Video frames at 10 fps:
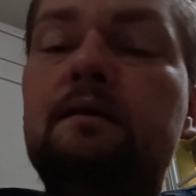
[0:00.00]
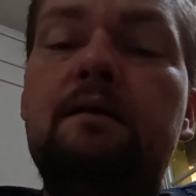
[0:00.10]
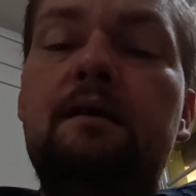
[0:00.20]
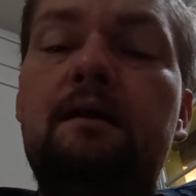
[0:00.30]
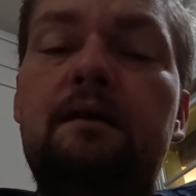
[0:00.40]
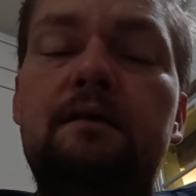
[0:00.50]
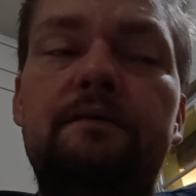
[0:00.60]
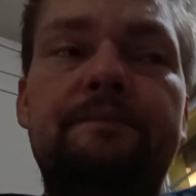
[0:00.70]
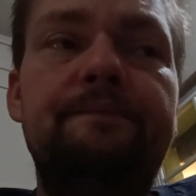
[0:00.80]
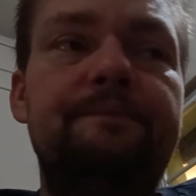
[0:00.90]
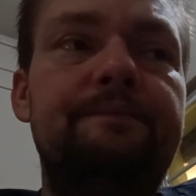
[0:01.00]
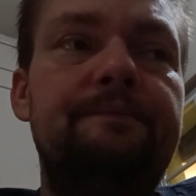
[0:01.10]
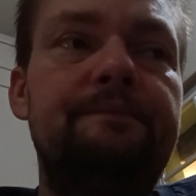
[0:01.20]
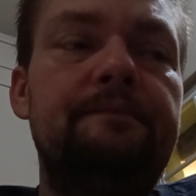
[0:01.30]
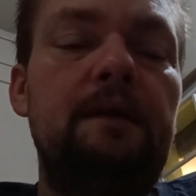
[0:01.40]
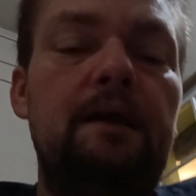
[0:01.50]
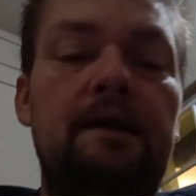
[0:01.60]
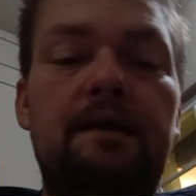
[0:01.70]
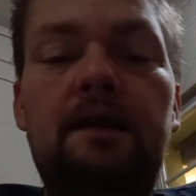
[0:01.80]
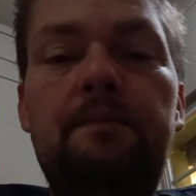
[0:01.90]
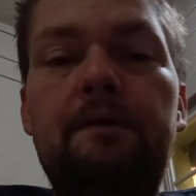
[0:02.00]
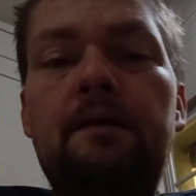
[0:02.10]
I got to keep it up,